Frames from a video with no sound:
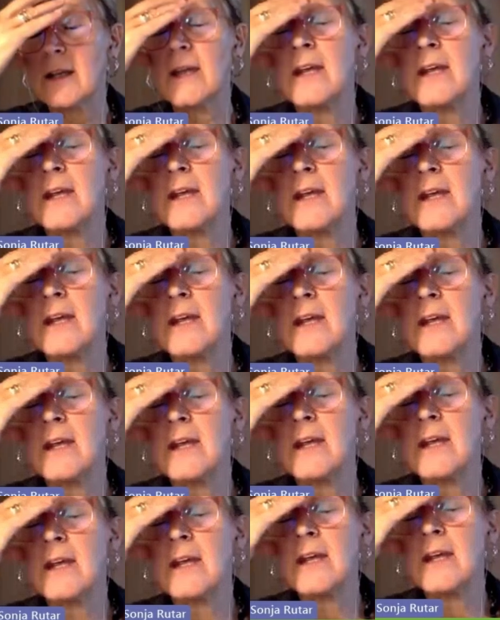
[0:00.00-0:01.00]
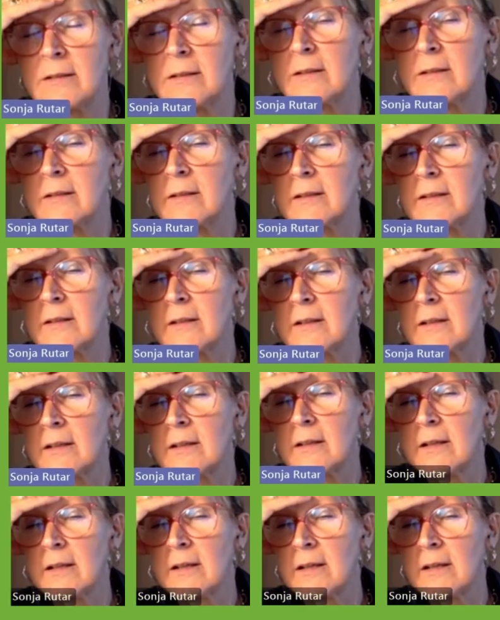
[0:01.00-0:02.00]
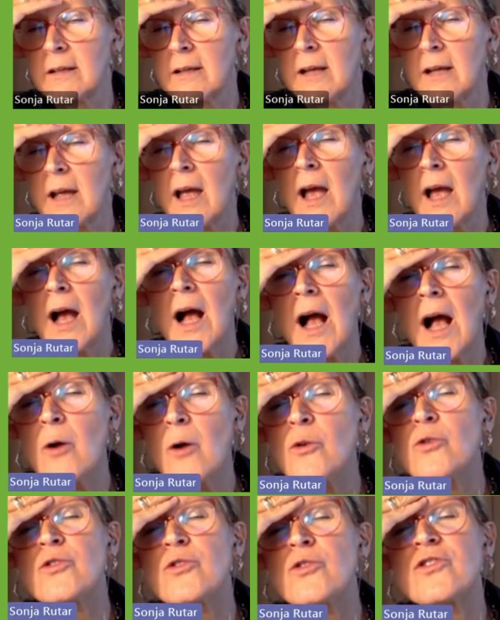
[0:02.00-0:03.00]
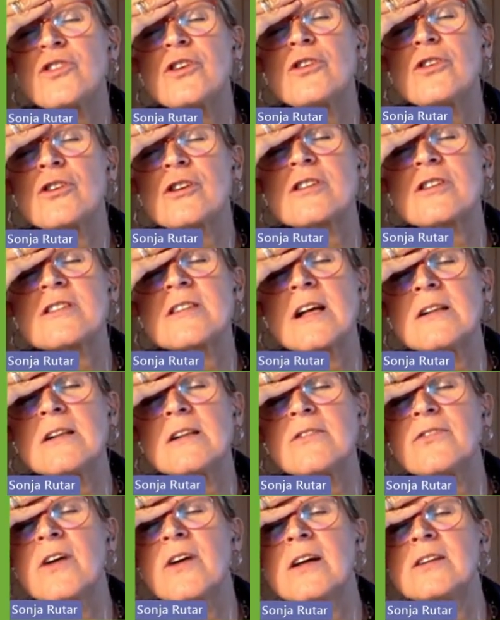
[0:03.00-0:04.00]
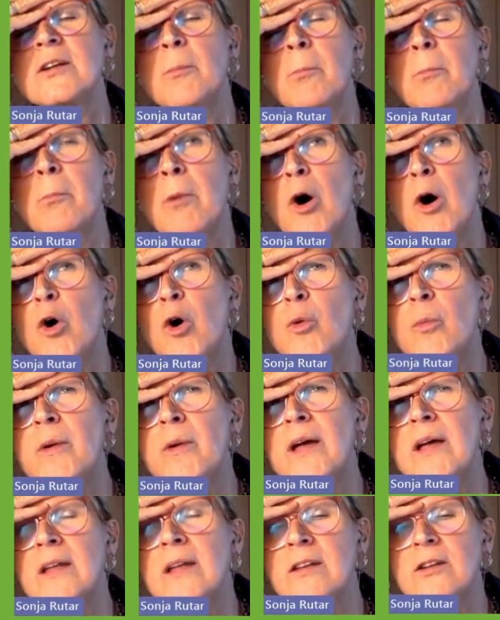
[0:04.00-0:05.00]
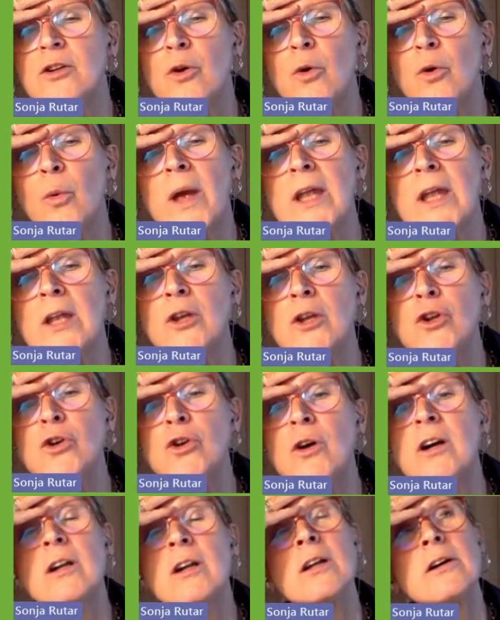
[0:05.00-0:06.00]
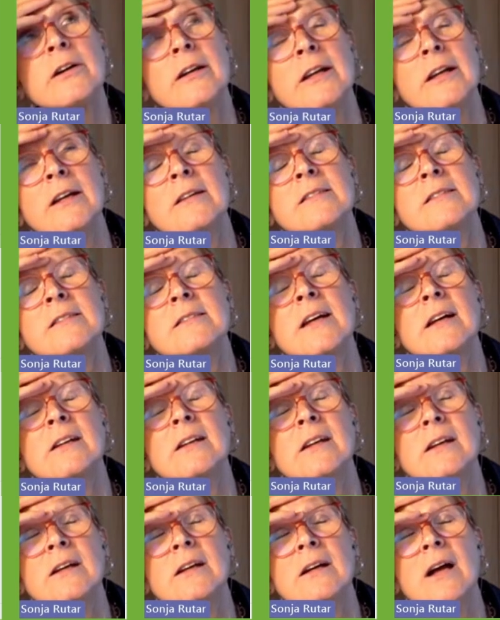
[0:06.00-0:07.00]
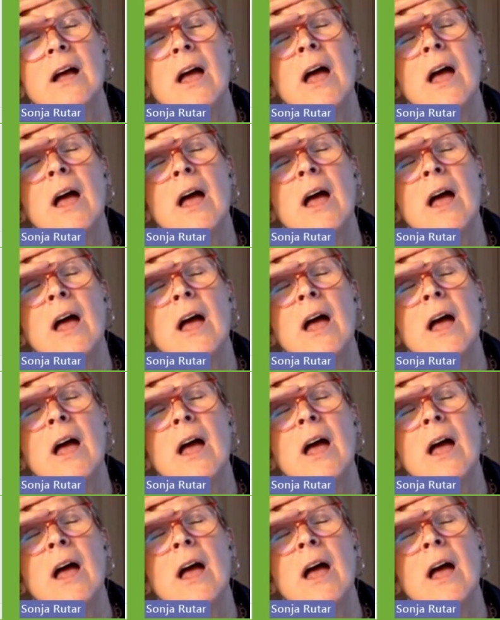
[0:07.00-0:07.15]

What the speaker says: in your mind, how you see yourself at the moment when you are learning, studying.